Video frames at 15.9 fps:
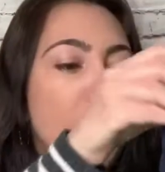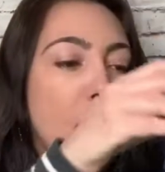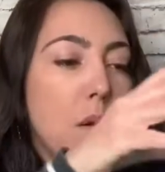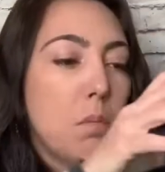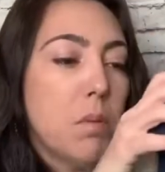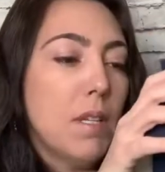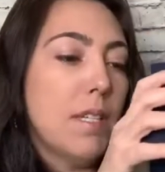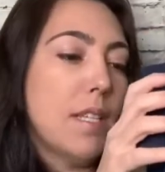
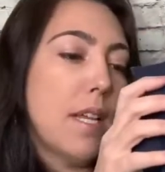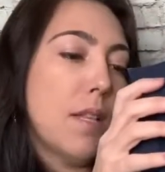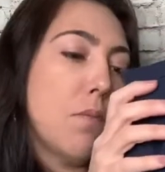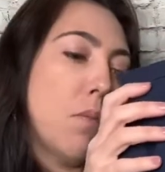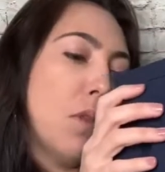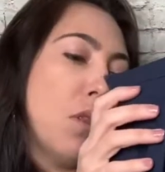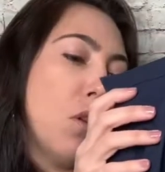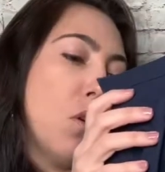please let
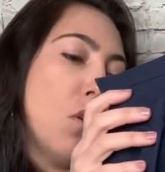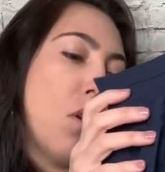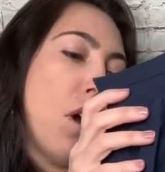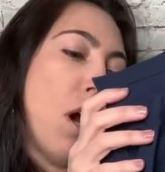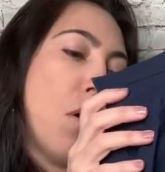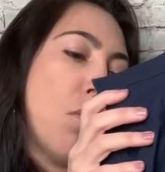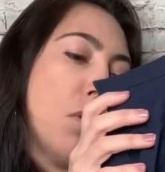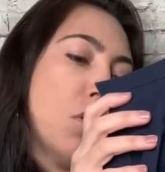me know
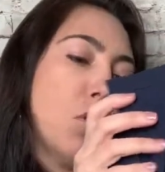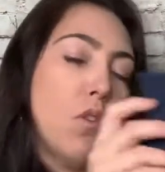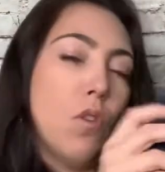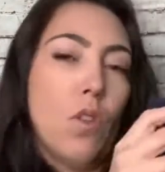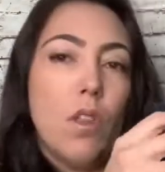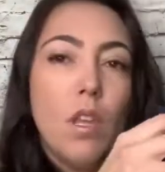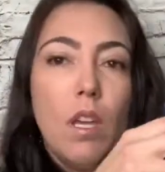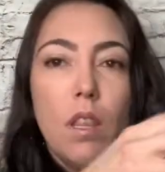how much you
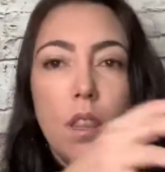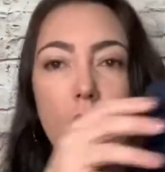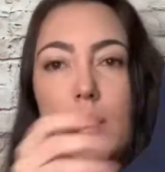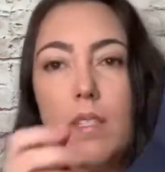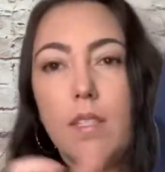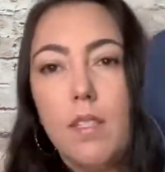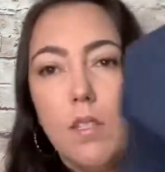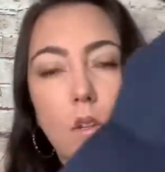think
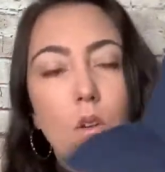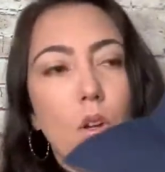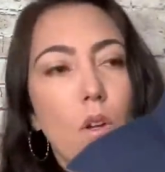this is gonna